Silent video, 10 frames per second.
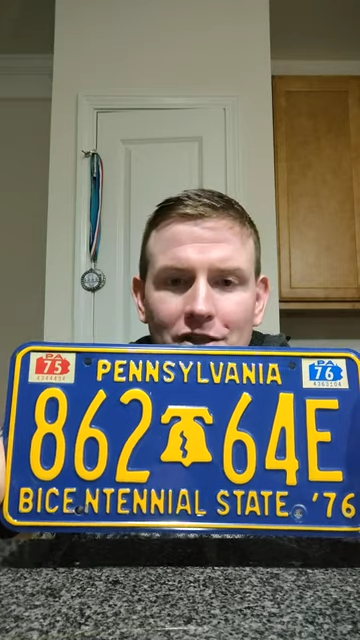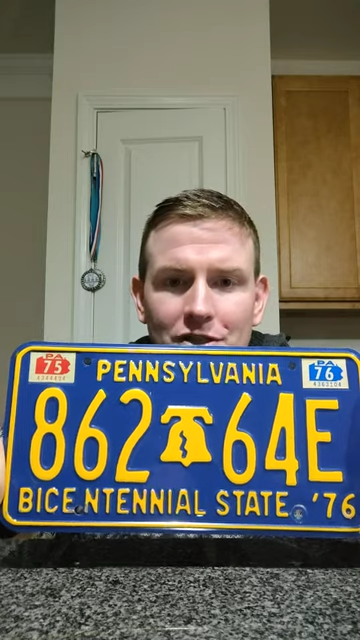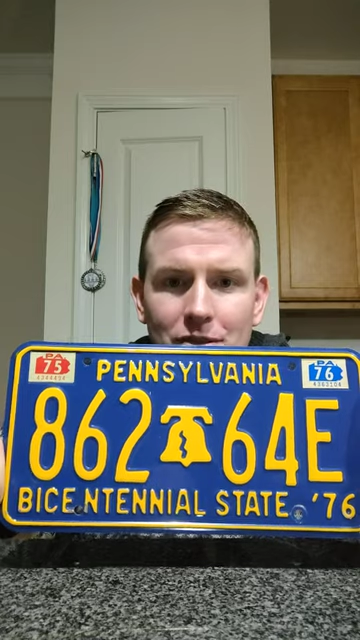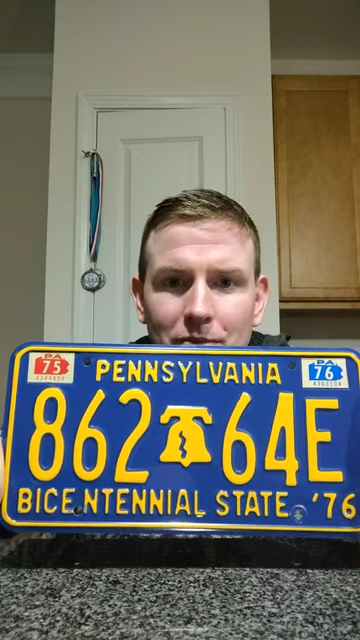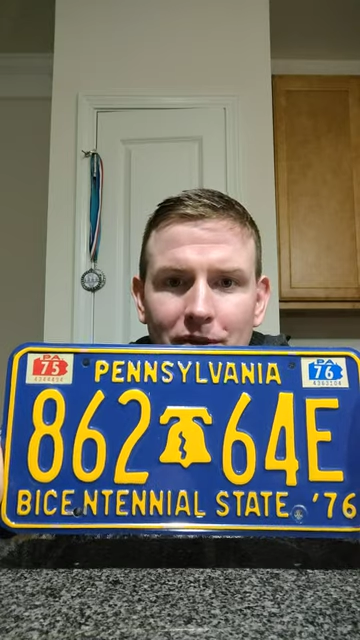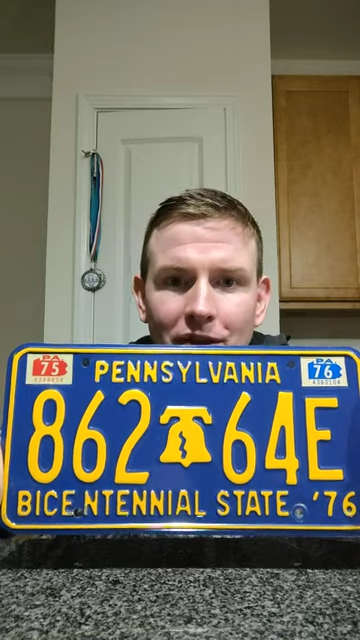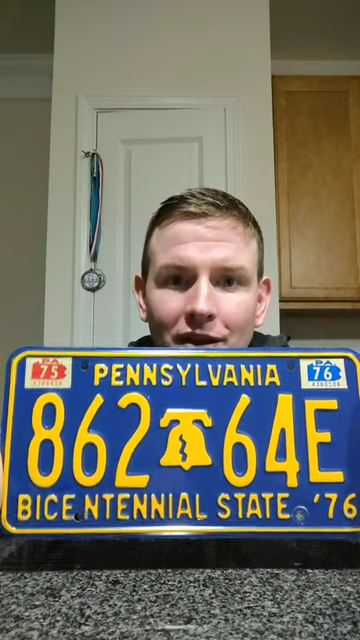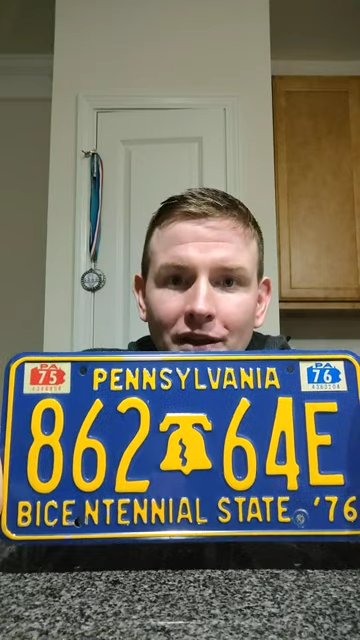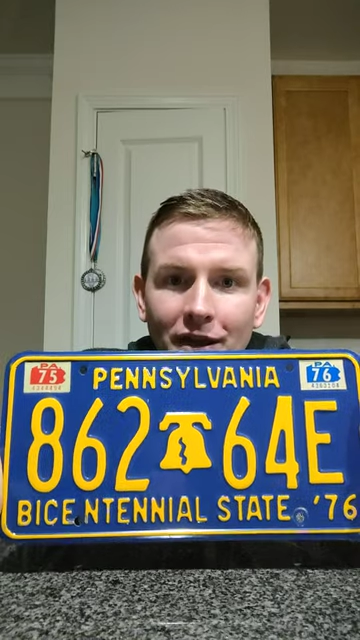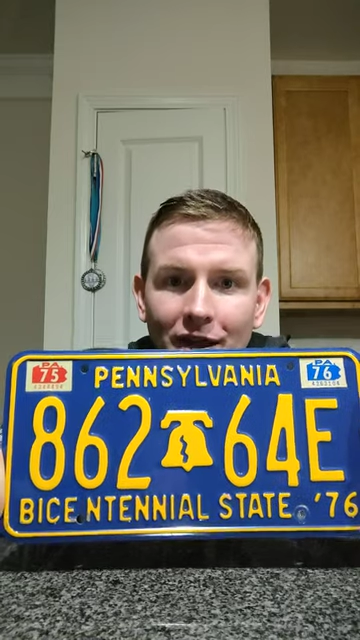license plate.
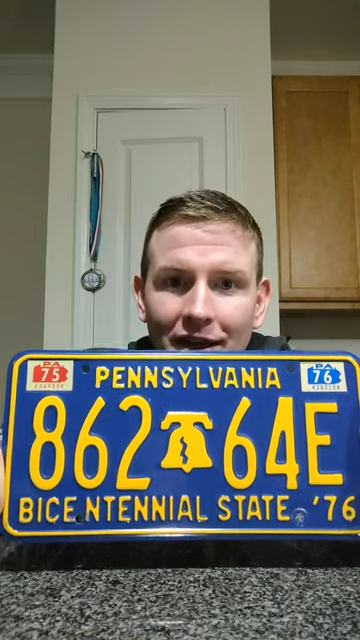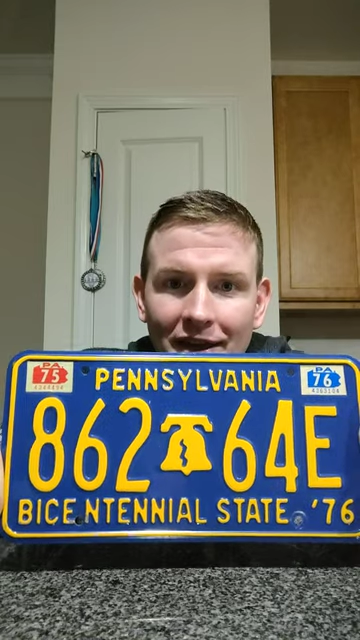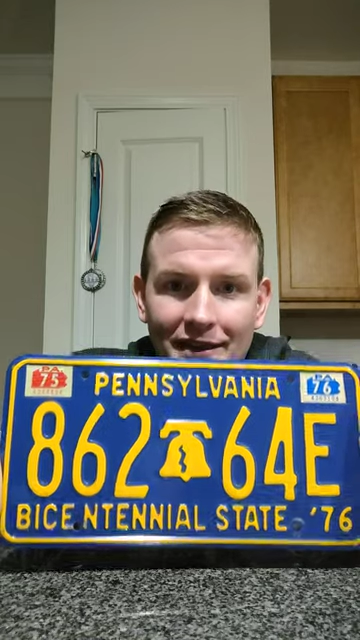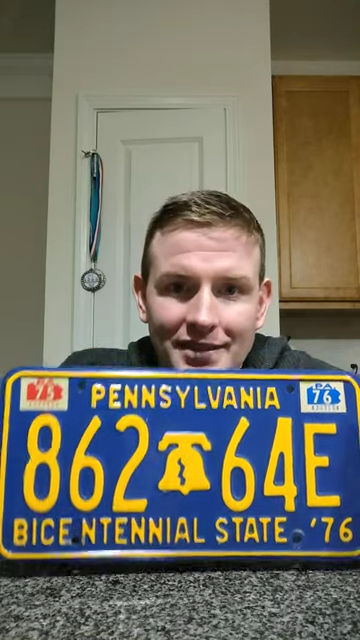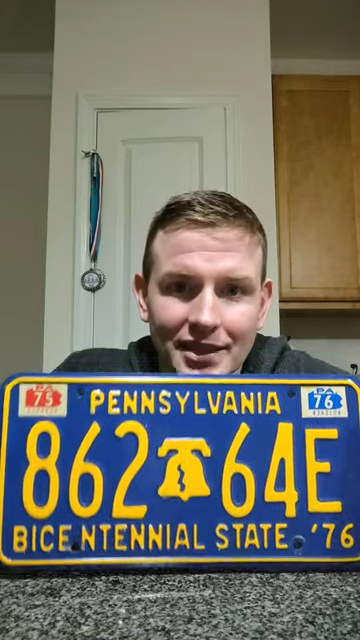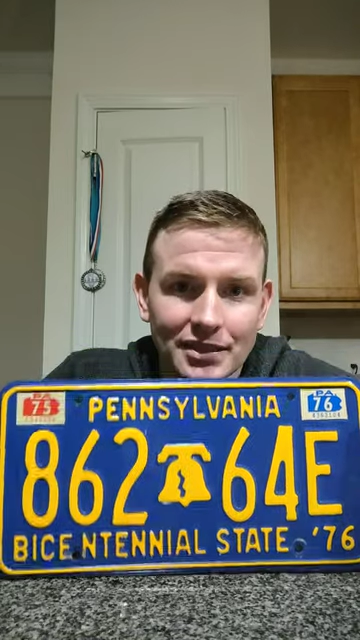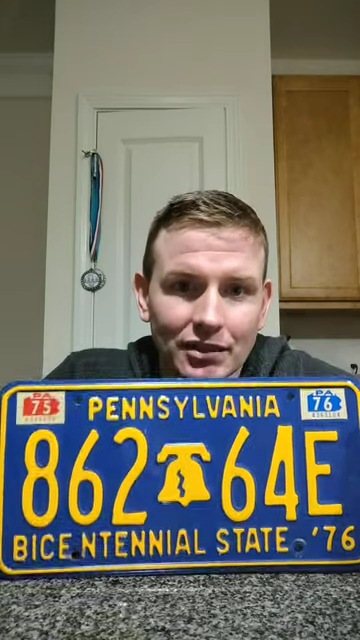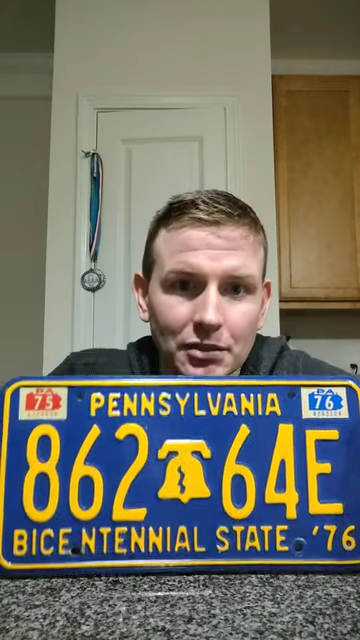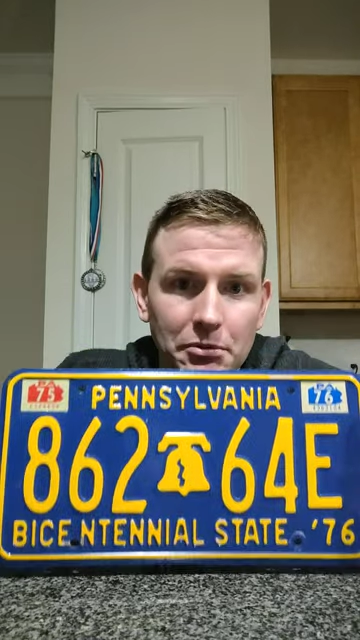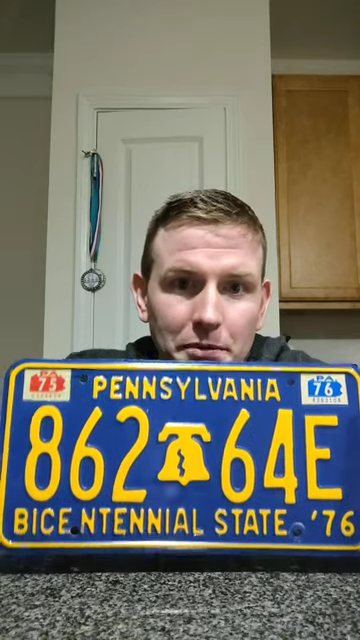It's got the
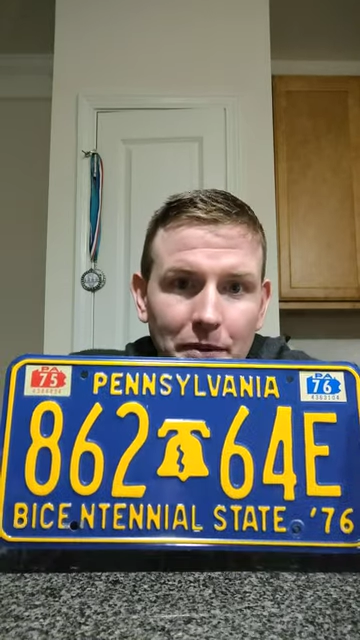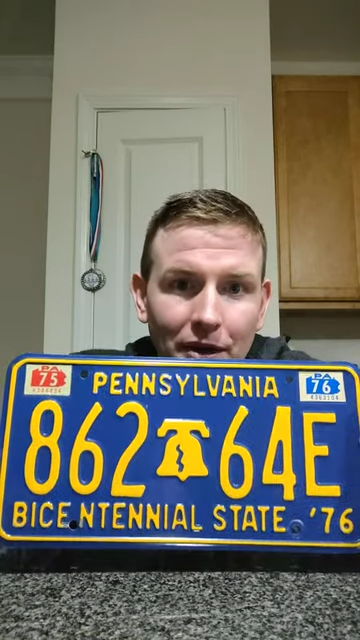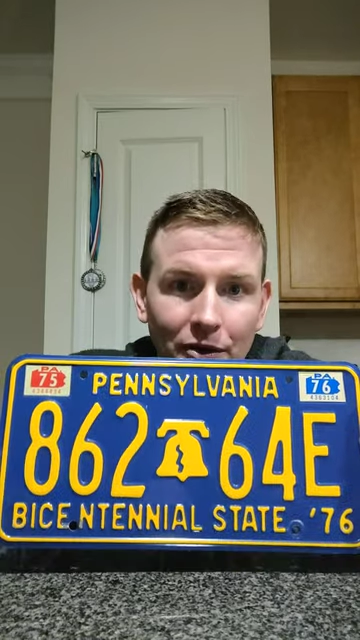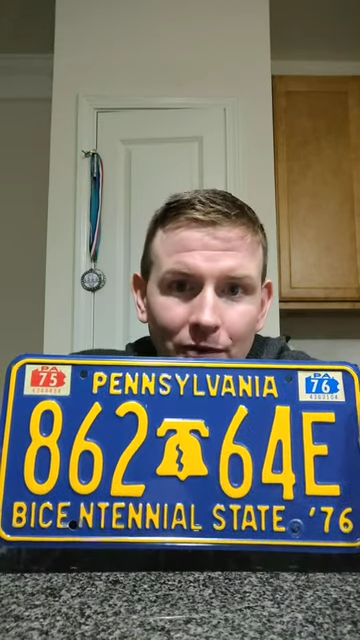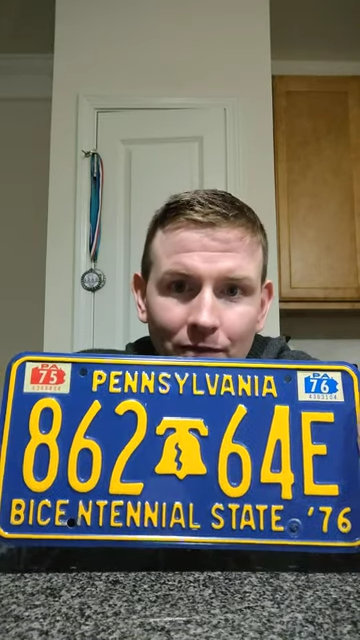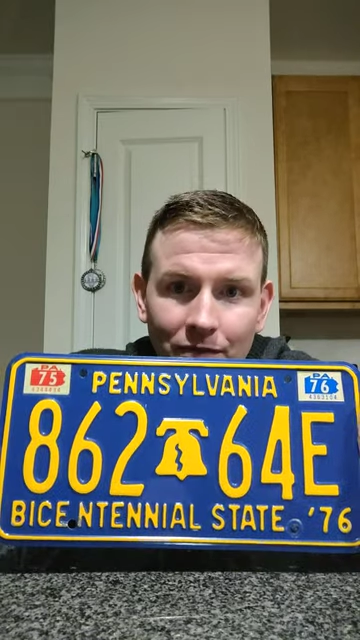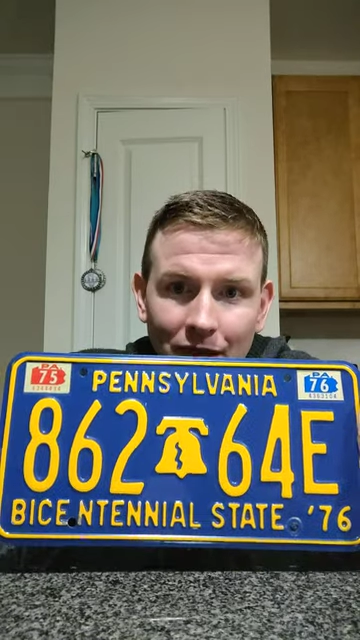Liberty Bell,